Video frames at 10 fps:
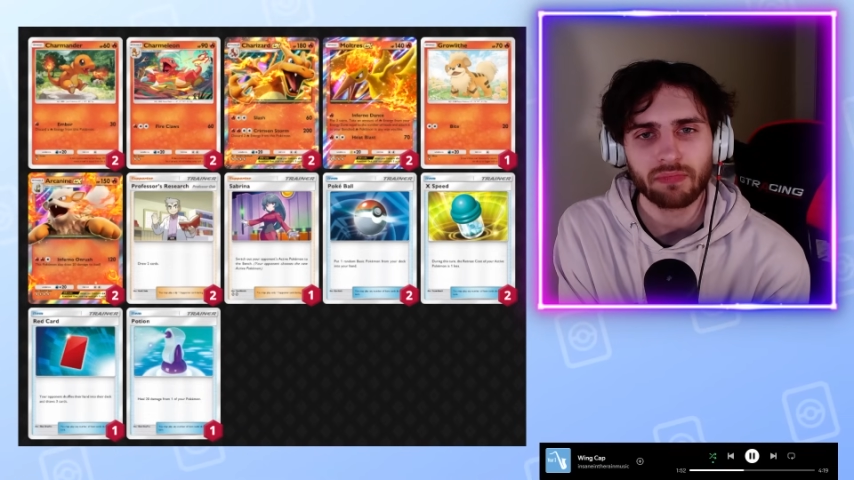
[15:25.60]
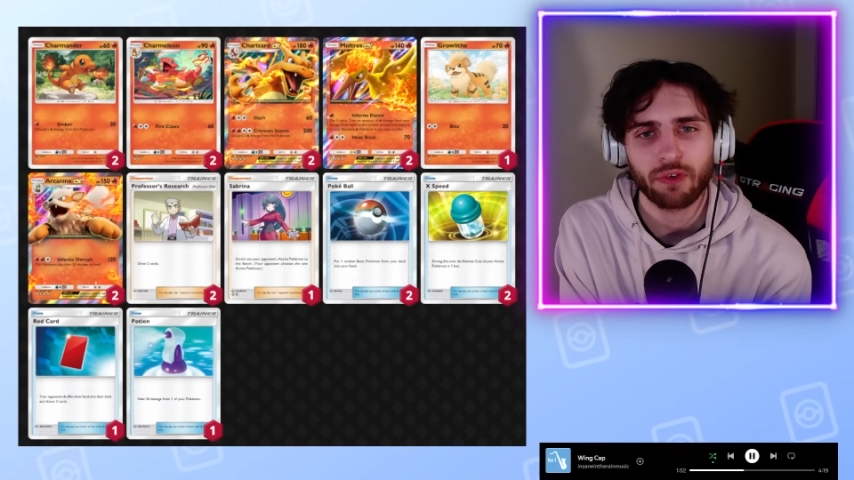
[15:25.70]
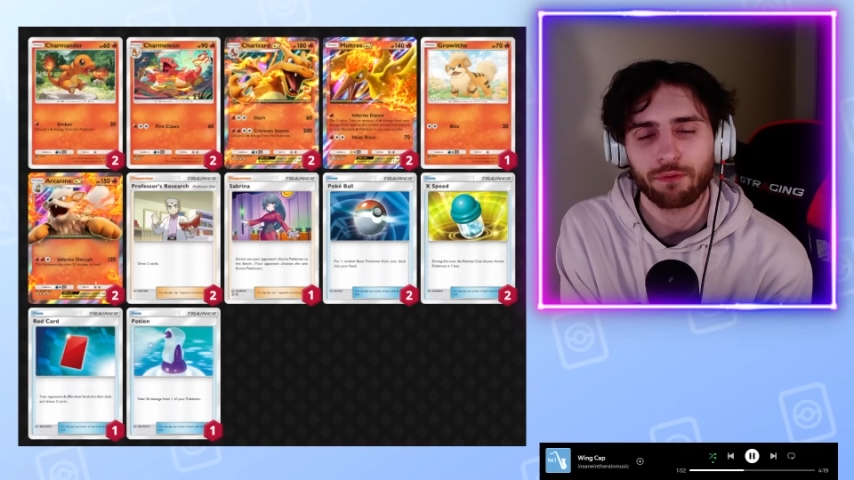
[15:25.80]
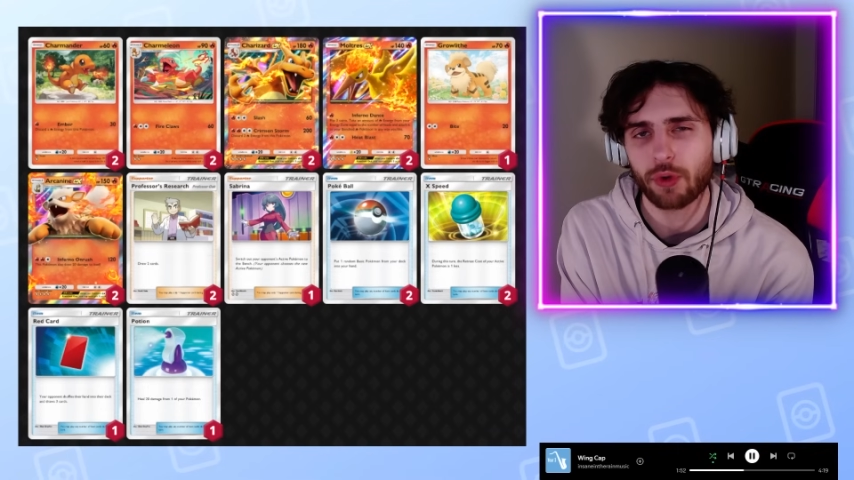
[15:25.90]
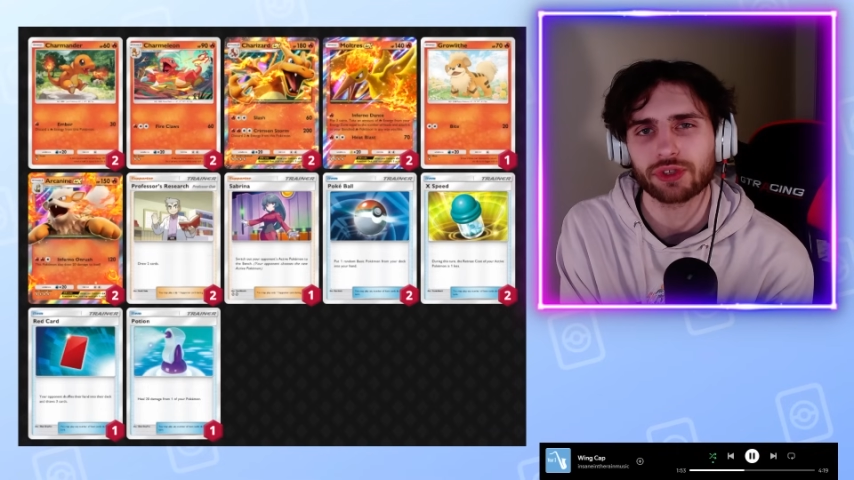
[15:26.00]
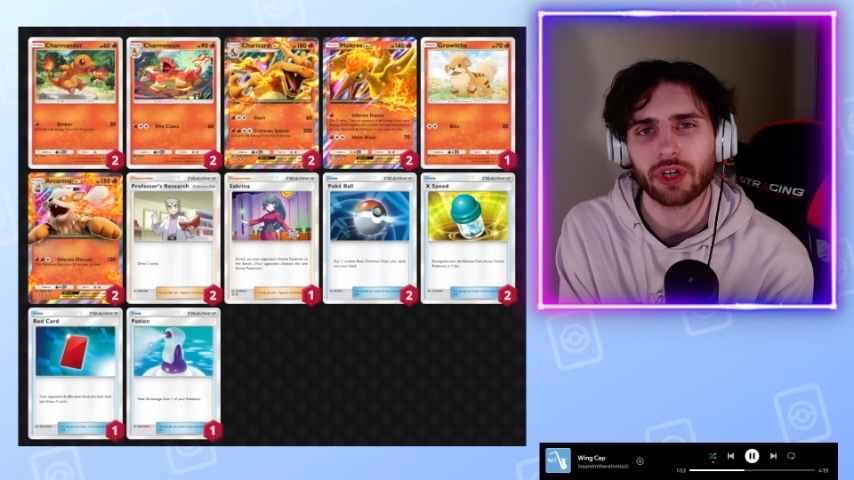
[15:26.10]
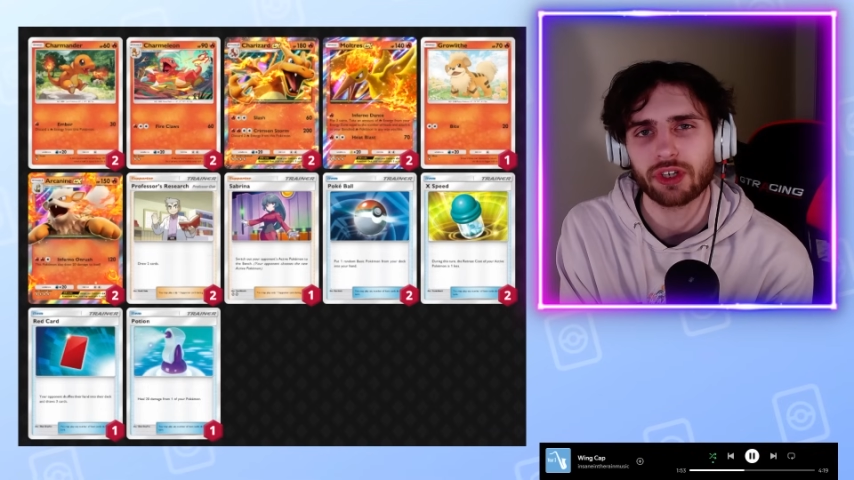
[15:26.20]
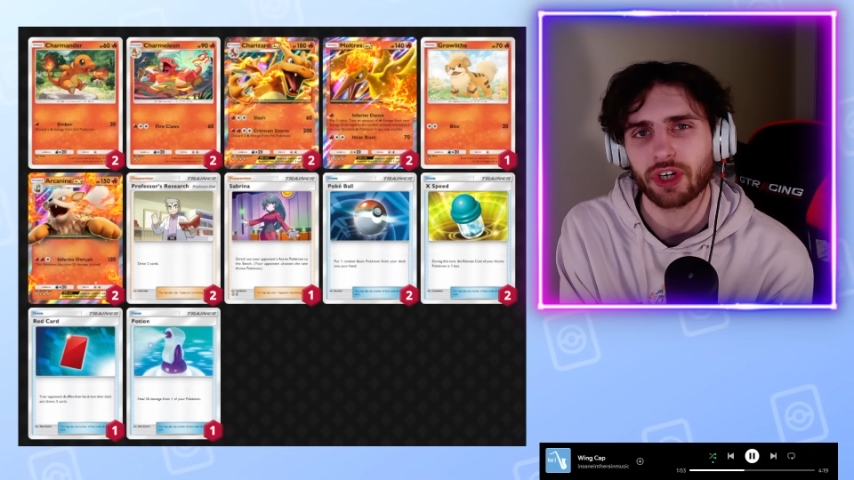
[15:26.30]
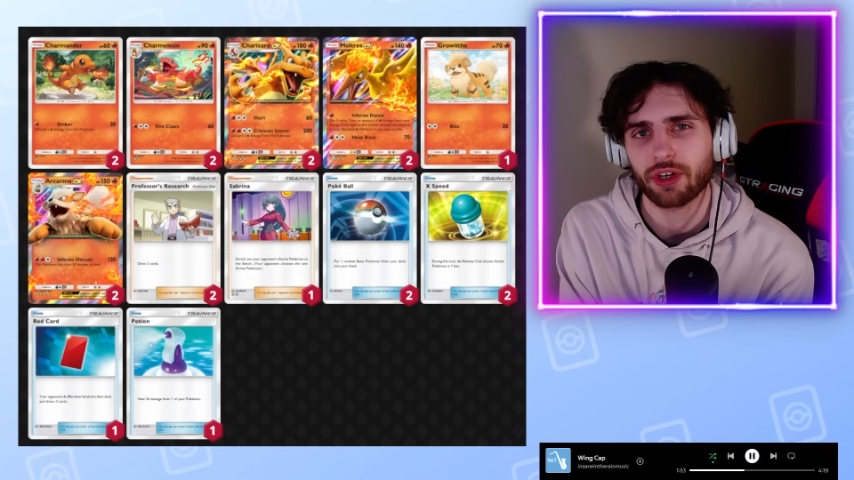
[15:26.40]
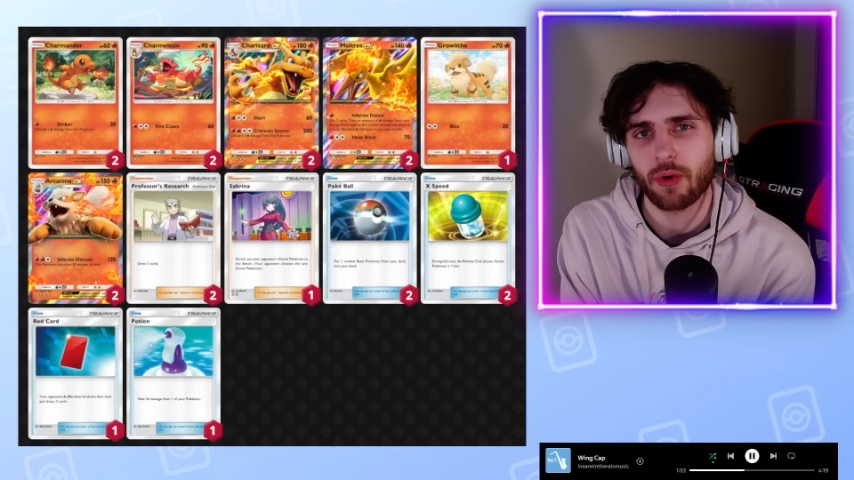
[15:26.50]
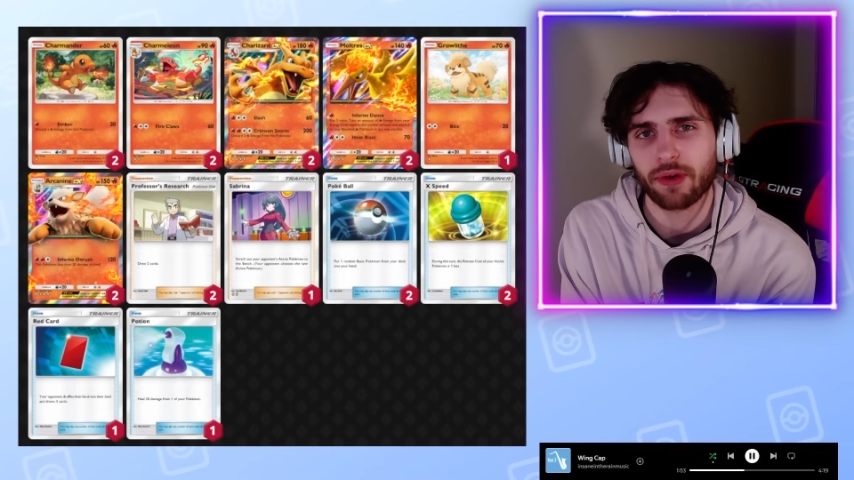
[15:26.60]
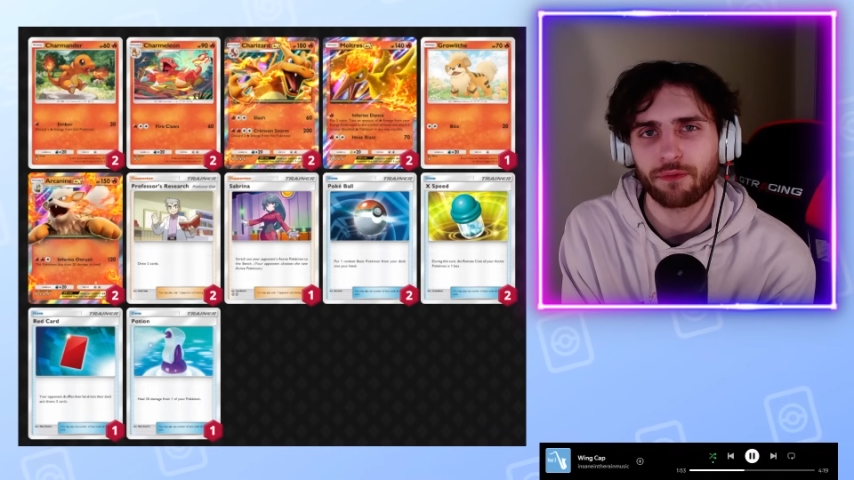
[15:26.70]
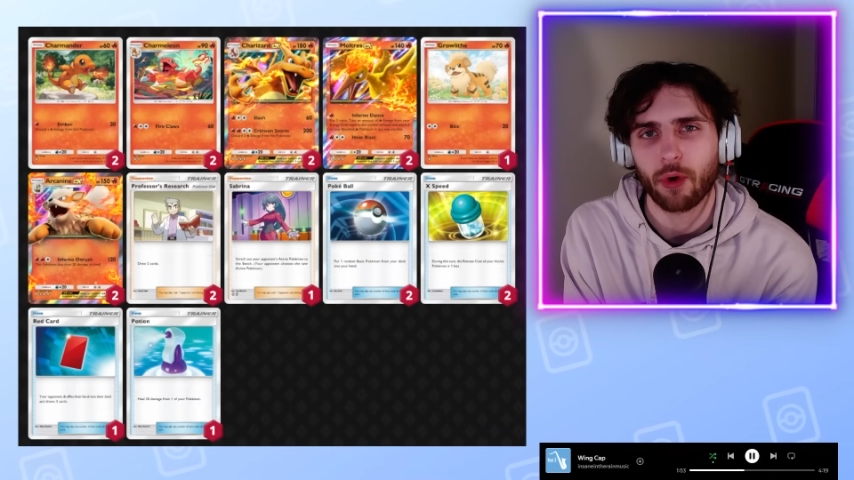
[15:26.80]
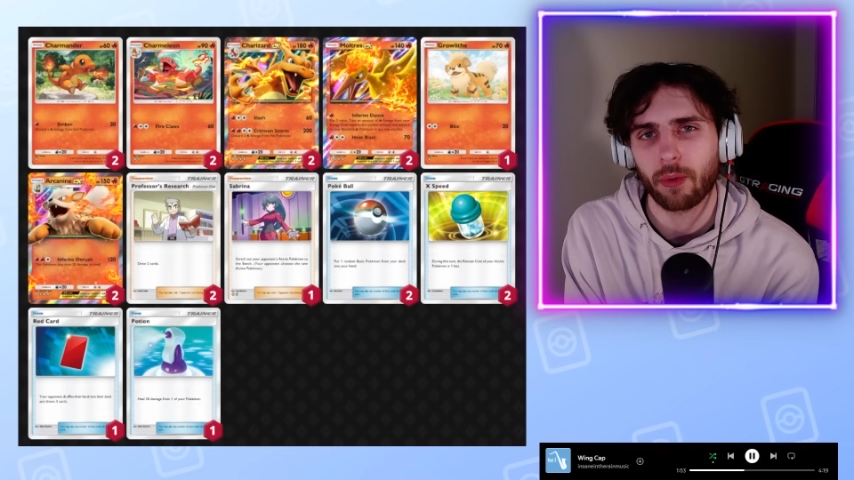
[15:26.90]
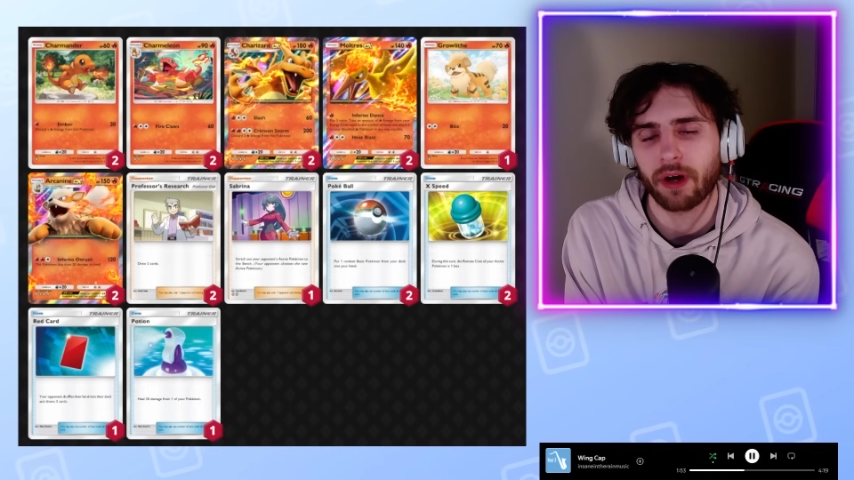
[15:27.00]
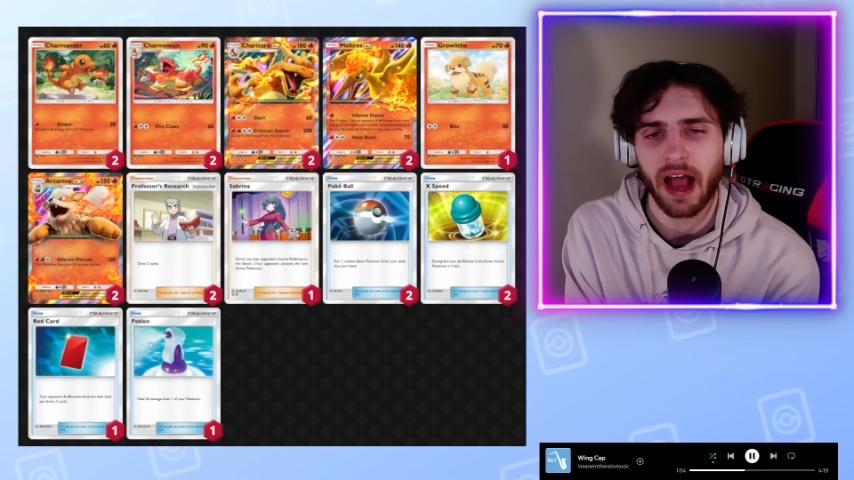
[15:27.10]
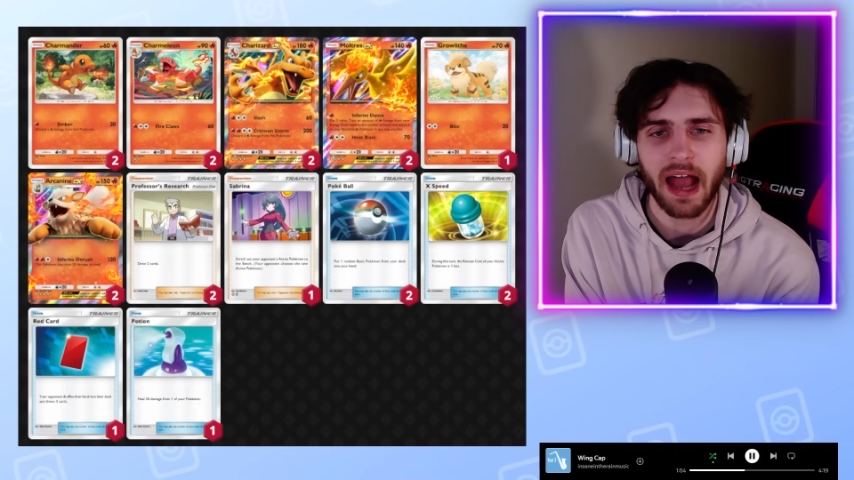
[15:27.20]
for Charizard going forward.